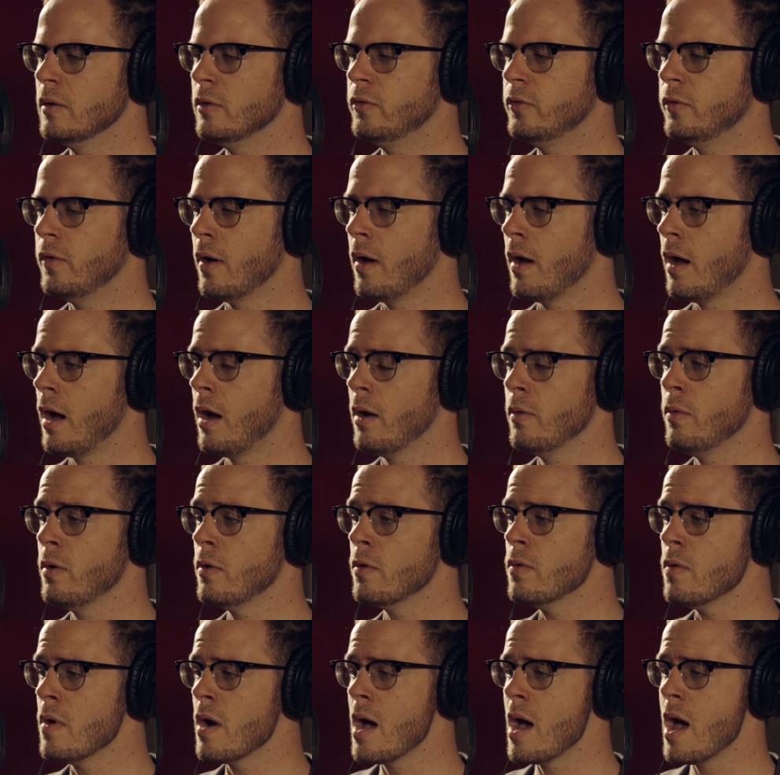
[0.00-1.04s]
far
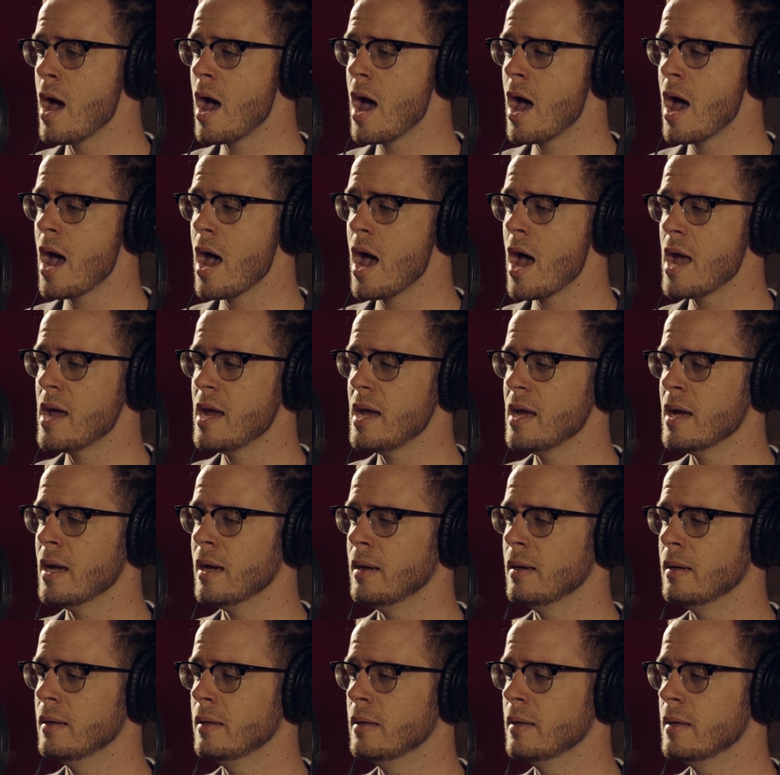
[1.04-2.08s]

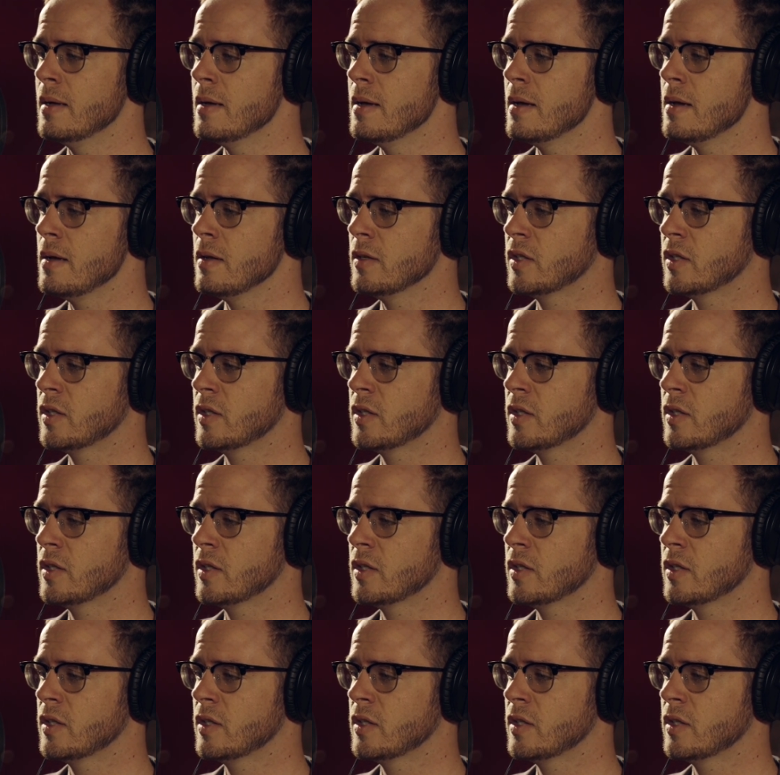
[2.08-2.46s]
away,